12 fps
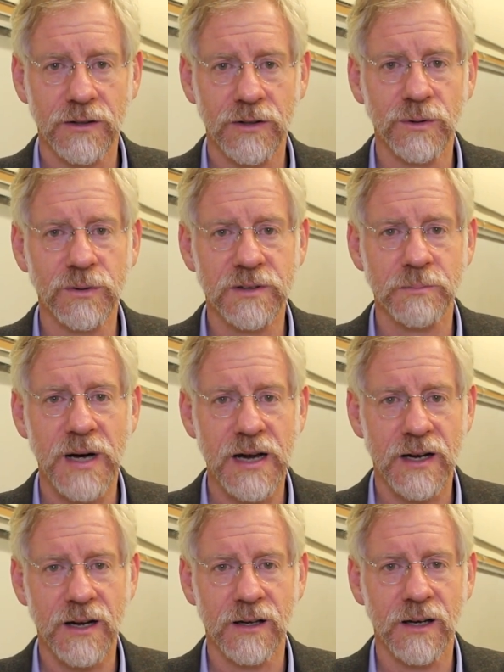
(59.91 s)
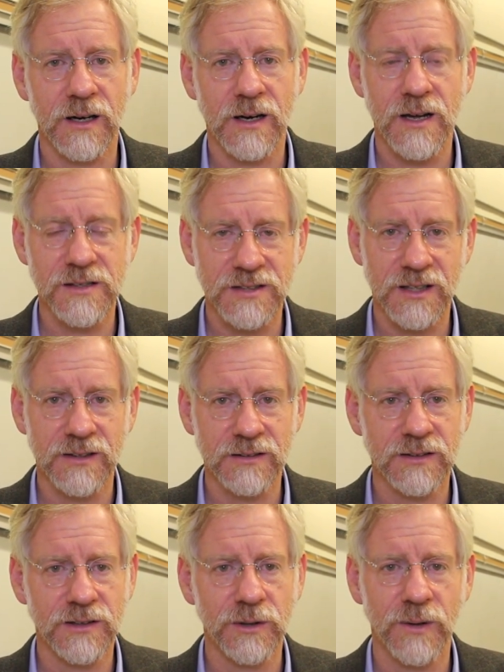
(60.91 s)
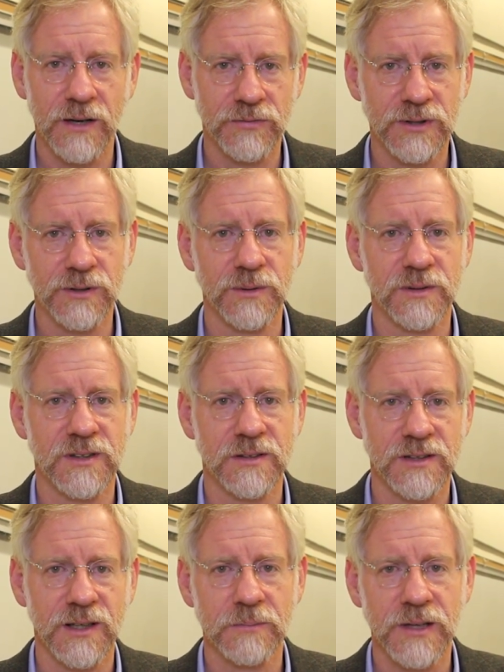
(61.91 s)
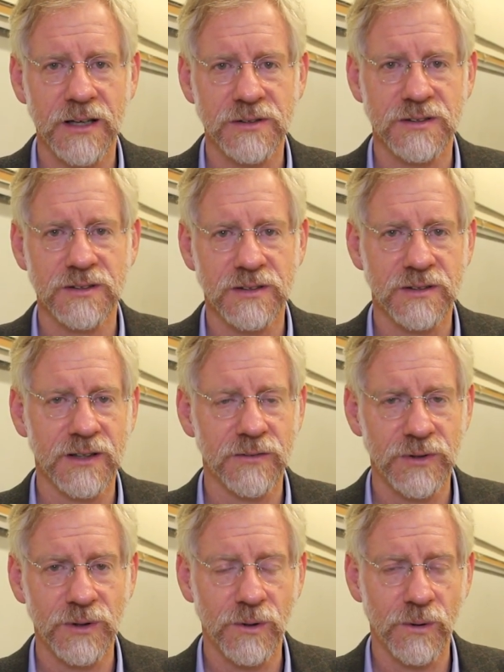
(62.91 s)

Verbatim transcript: Use my content, you have to use the same license if you